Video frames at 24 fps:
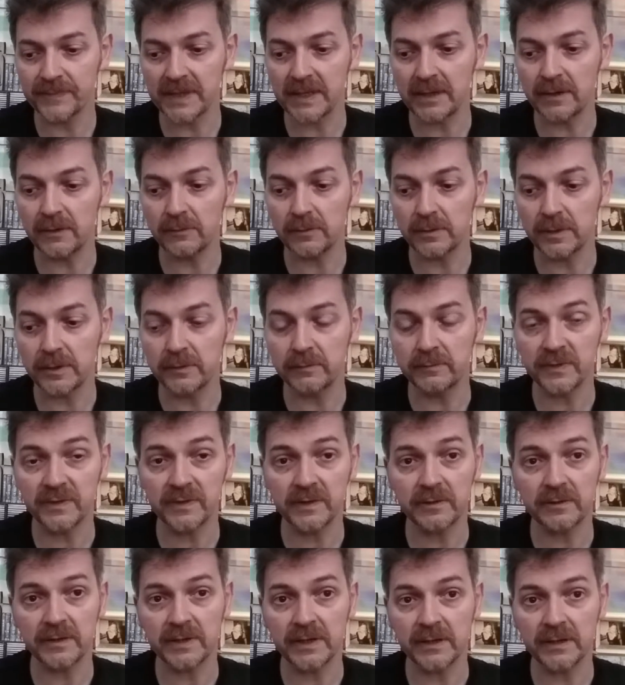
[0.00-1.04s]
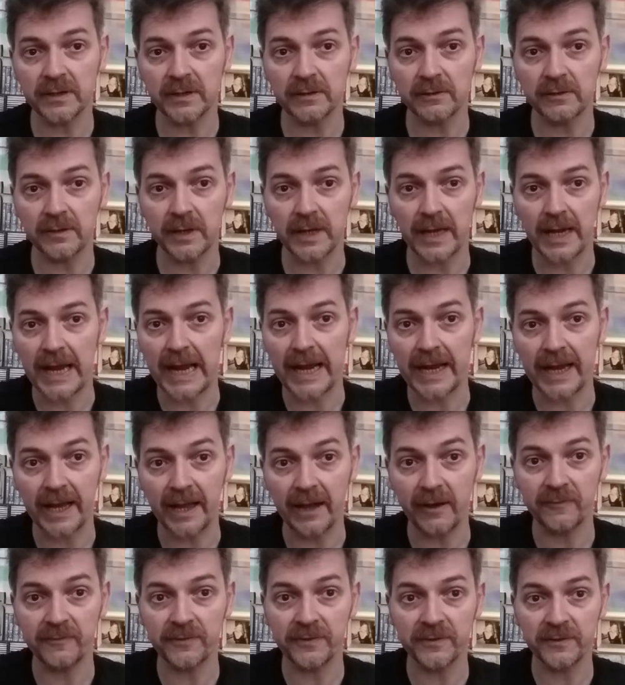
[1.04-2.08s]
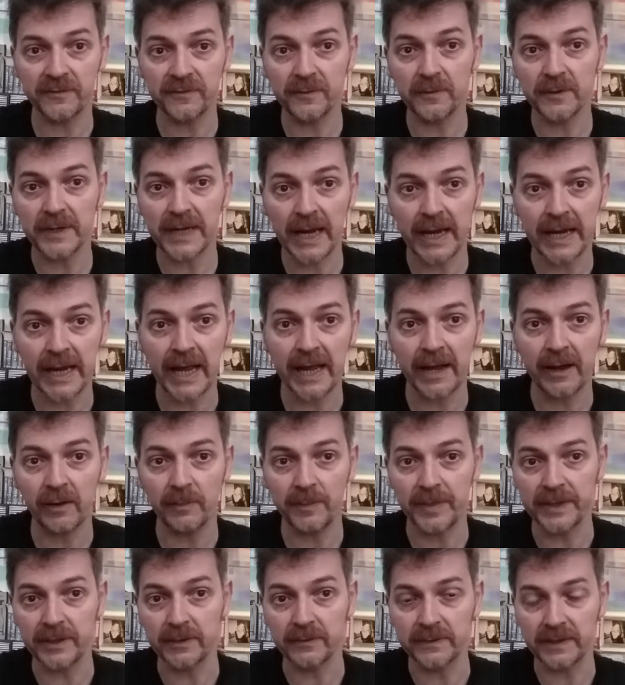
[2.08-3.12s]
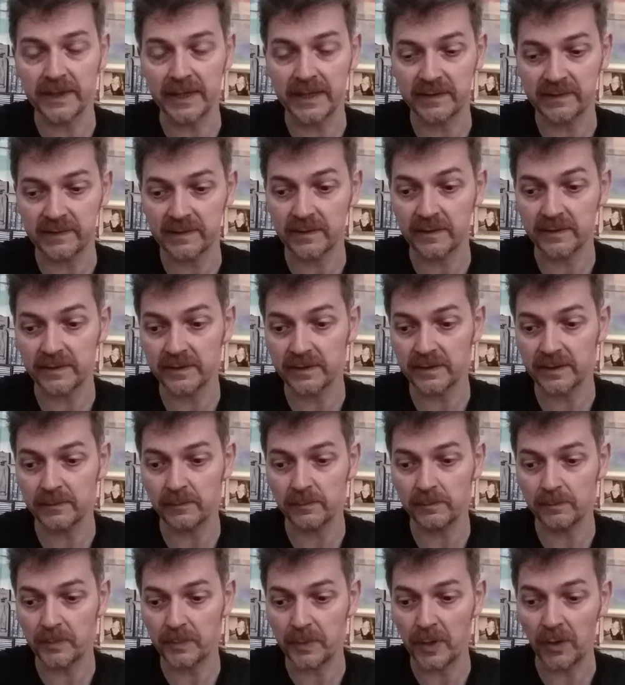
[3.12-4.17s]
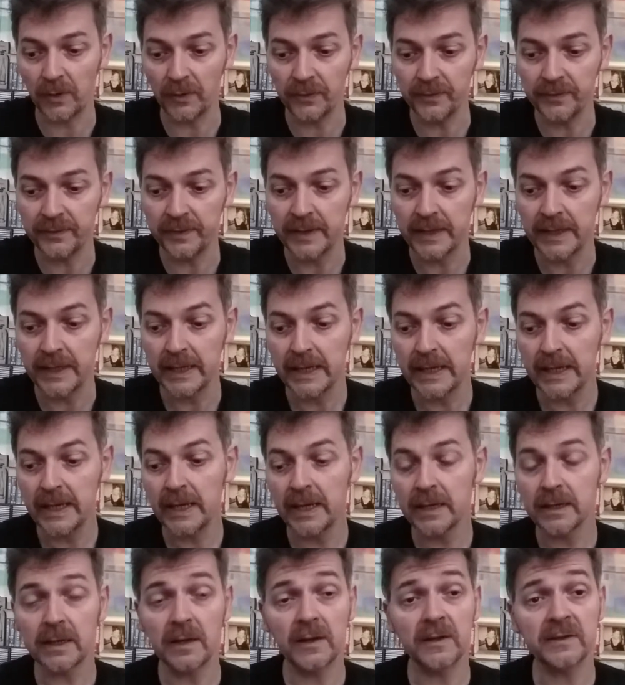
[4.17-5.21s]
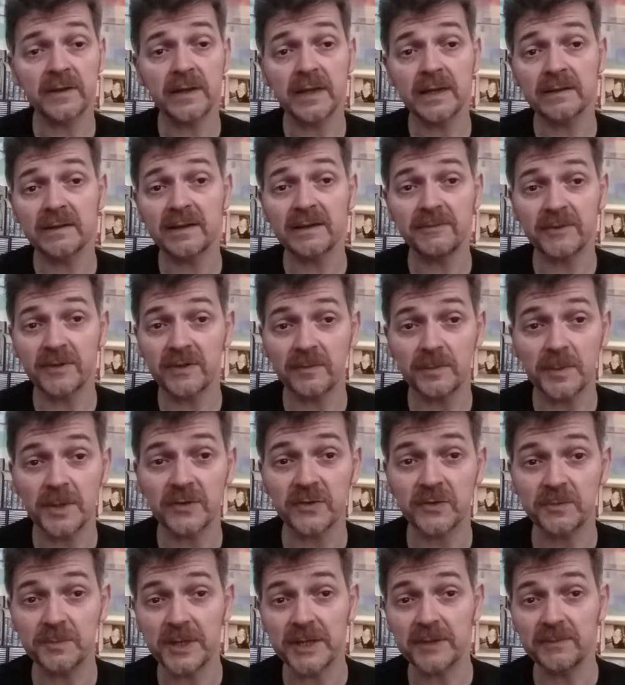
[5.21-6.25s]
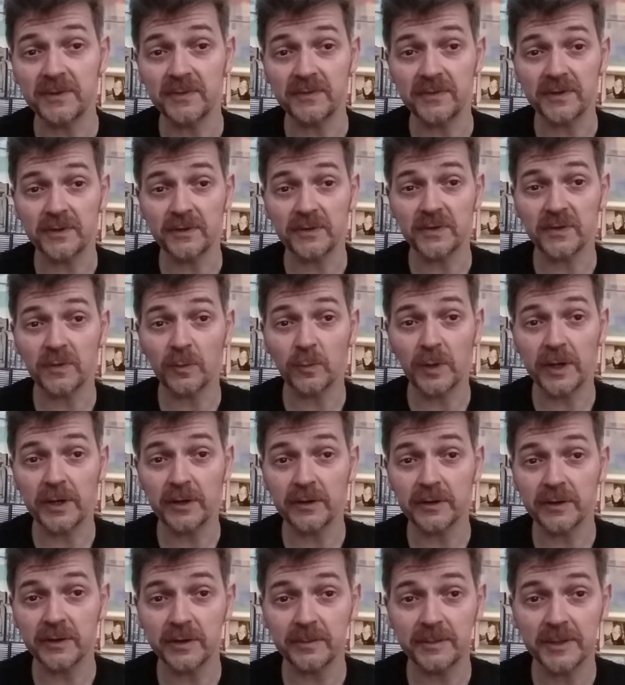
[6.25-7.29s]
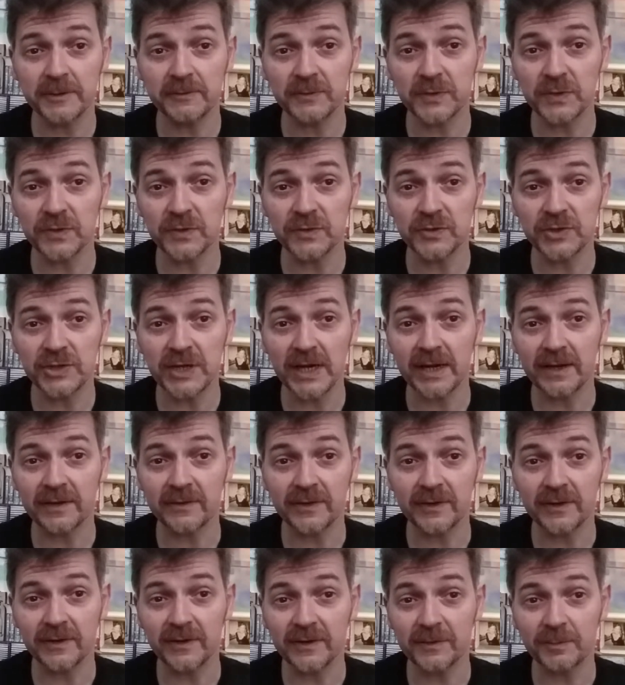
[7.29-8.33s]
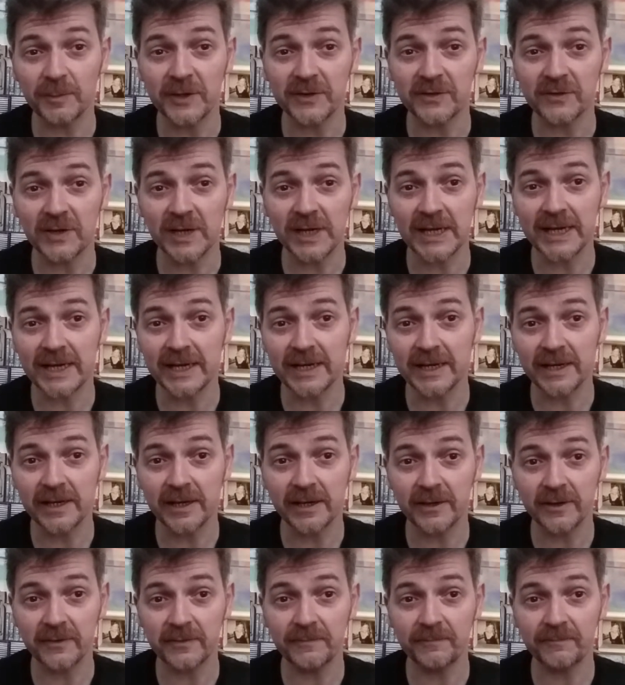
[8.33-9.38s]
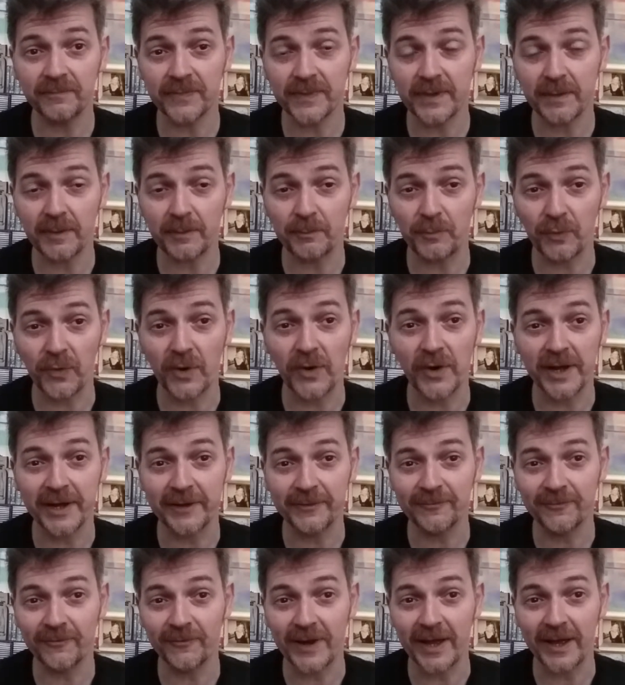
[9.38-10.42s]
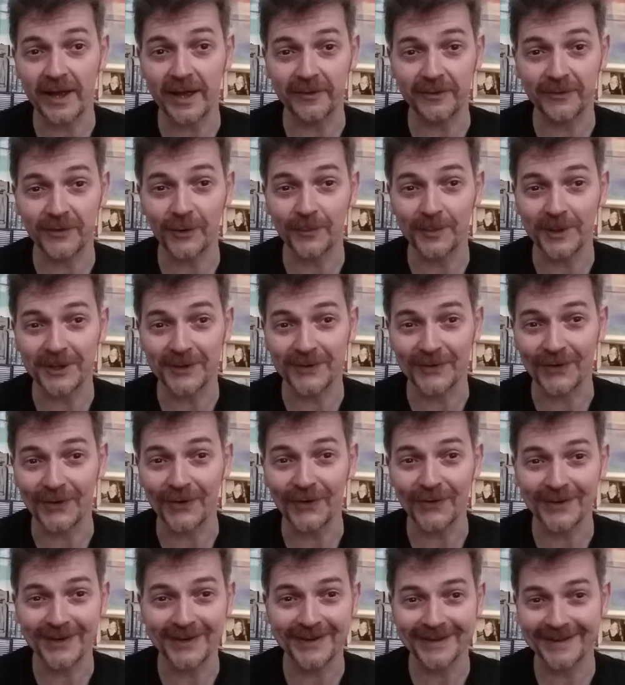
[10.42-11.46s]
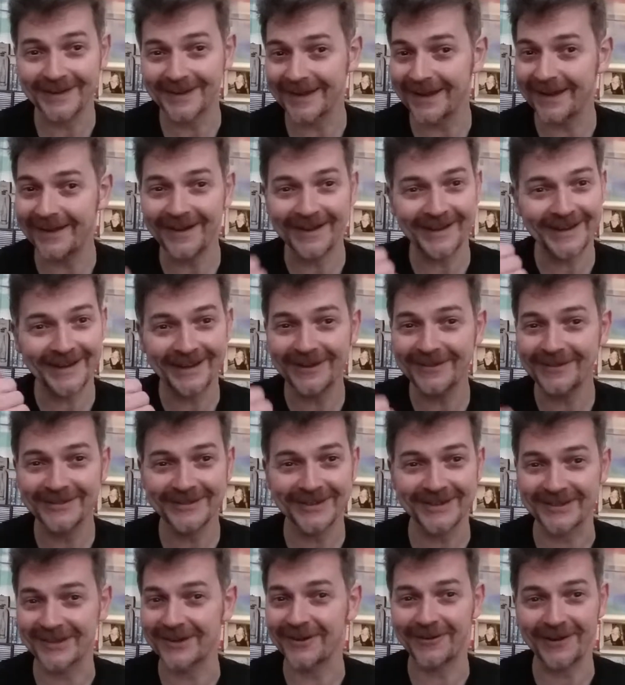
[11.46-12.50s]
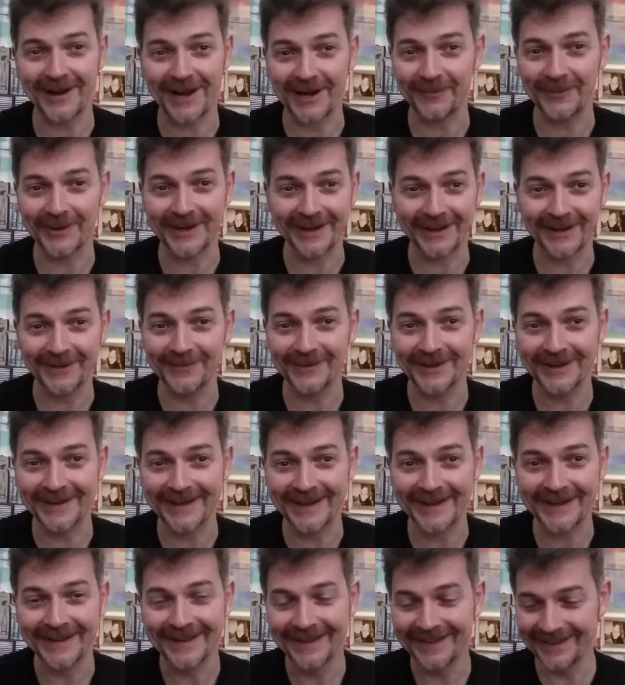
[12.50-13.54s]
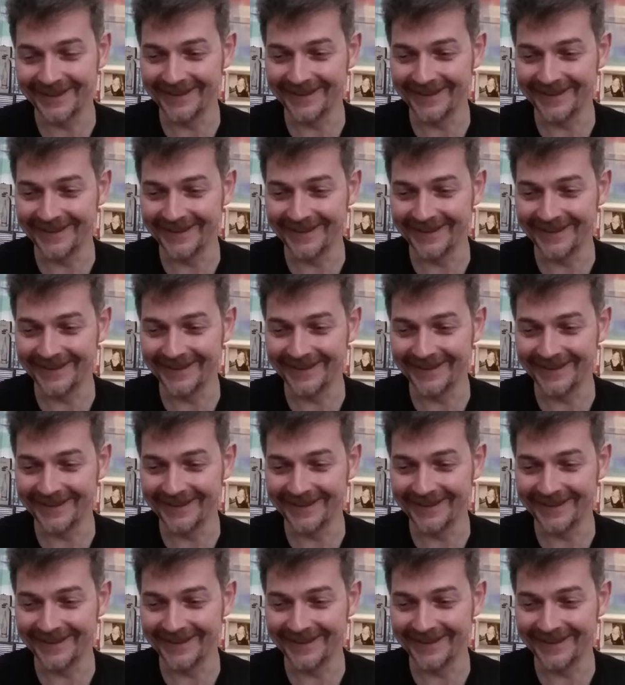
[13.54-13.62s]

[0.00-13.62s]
Gil, who was doing a hangout for the 48-hour build there side of the pond. Guys, thanks ever so much for making me feel so welcome. It was good chatting to you, especially Brian, Atomic Dog guy. You just cracked me up, mate.